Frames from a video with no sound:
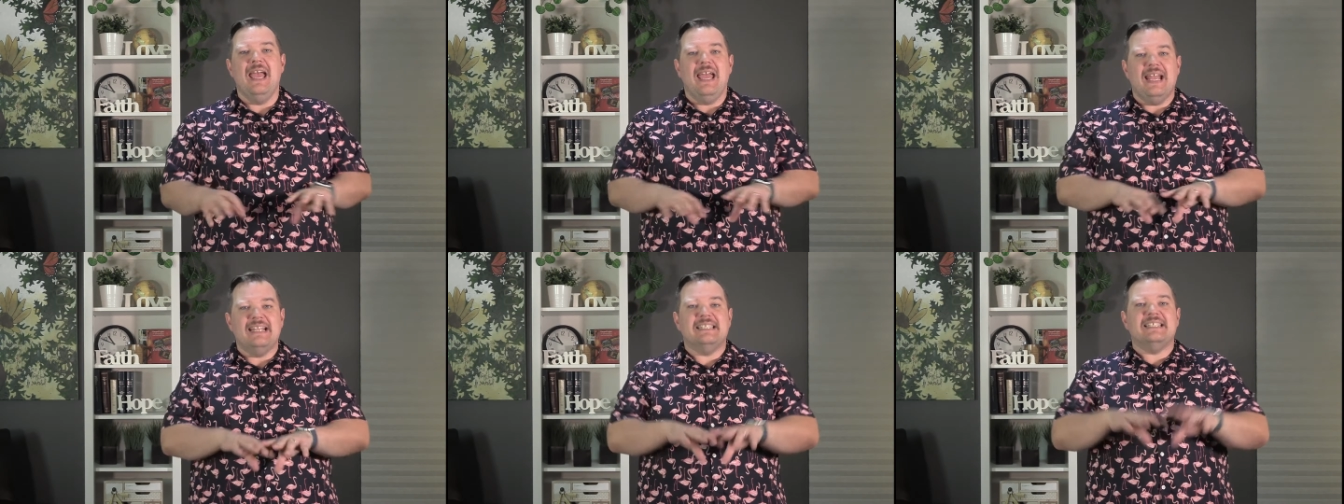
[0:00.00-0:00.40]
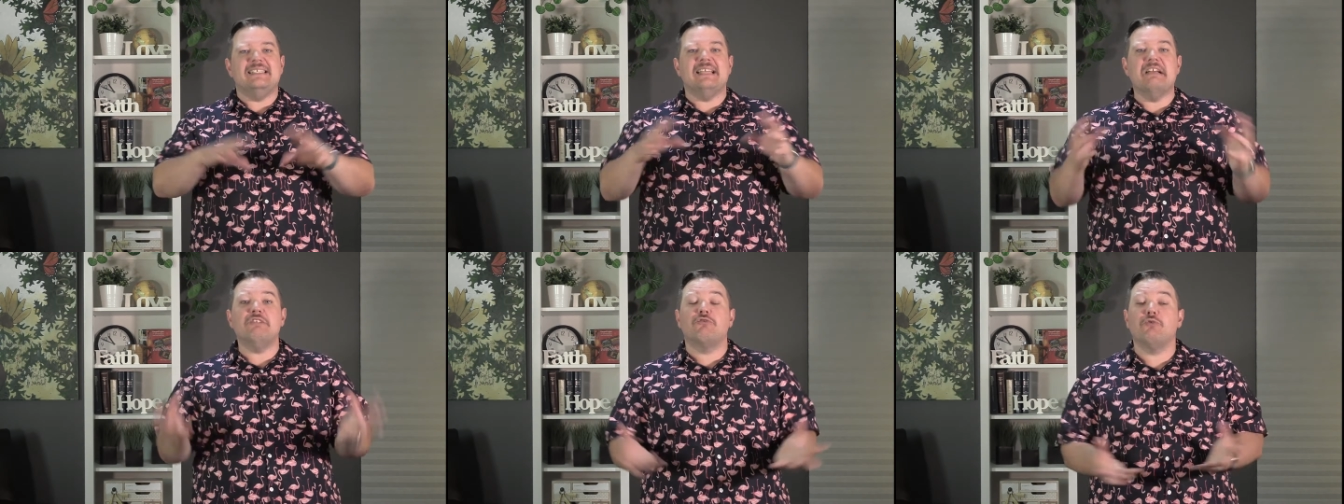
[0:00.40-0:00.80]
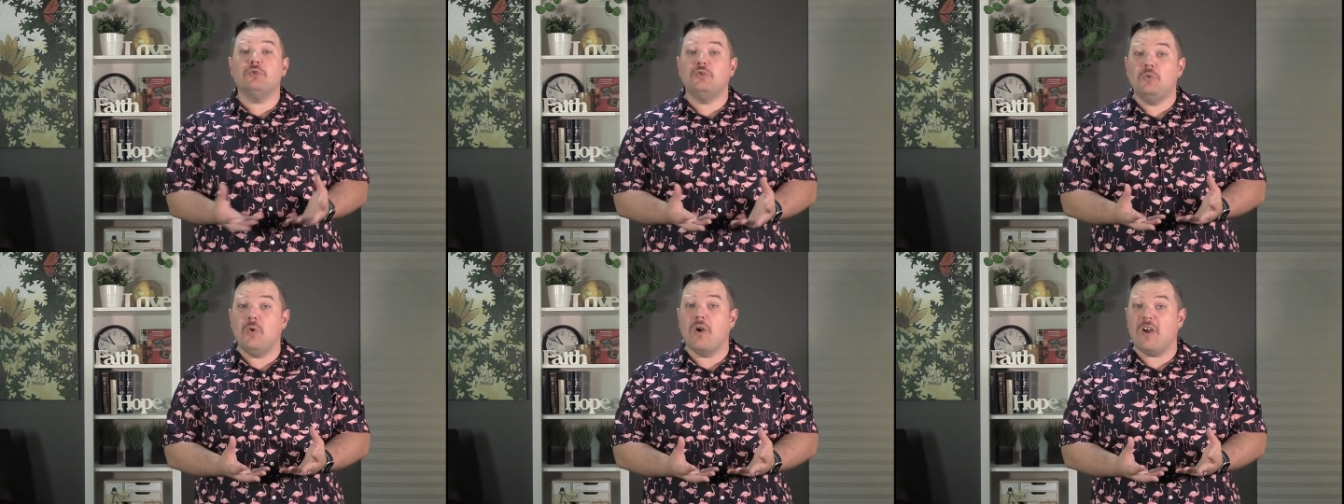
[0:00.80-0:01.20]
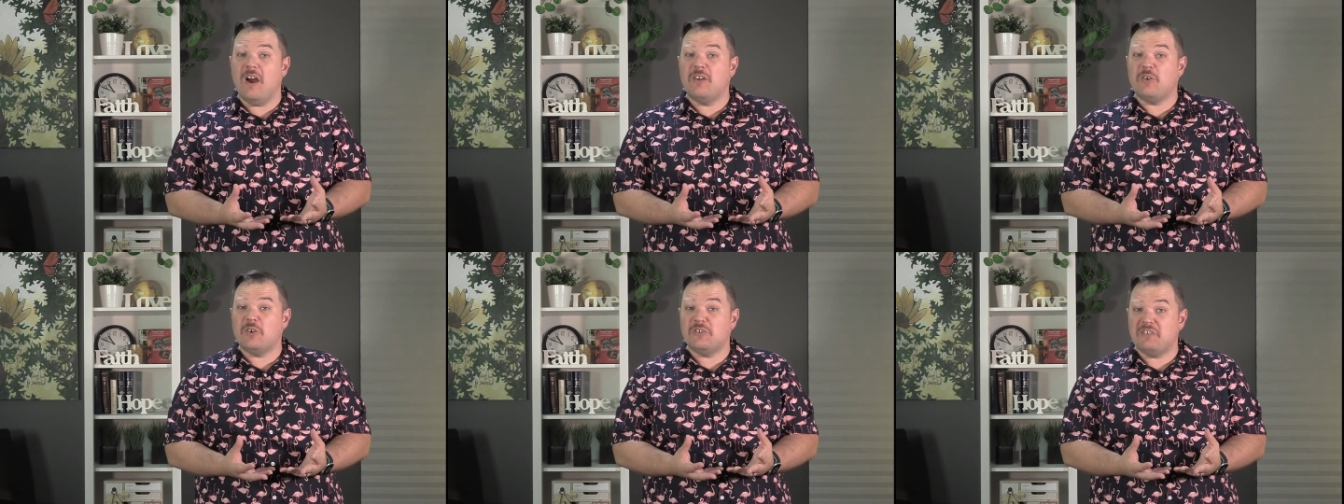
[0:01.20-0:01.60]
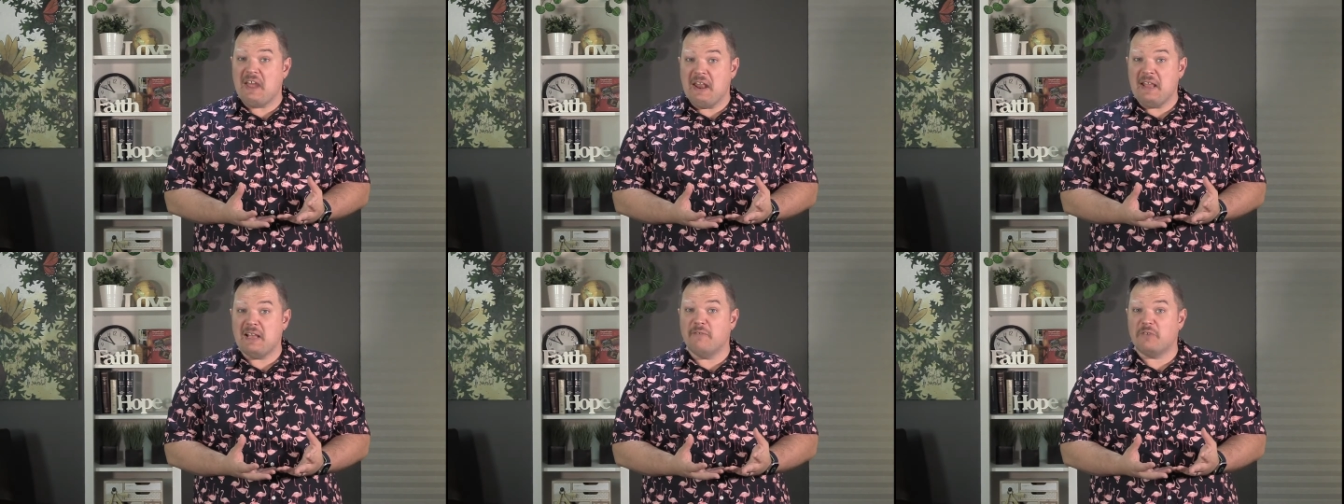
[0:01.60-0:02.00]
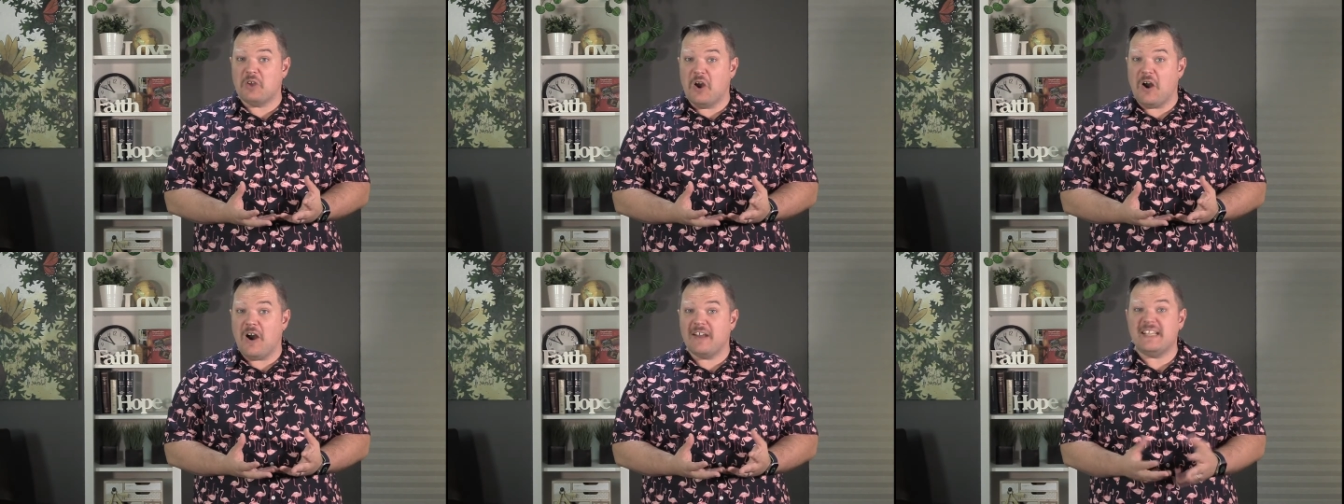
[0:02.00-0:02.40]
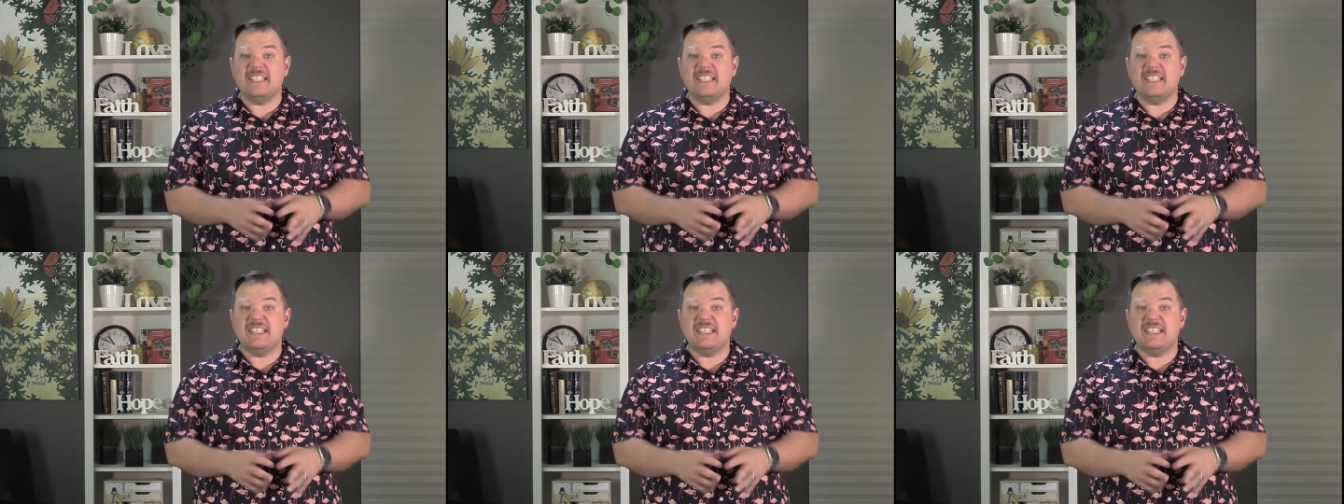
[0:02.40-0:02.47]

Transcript: is central to our understanding of God,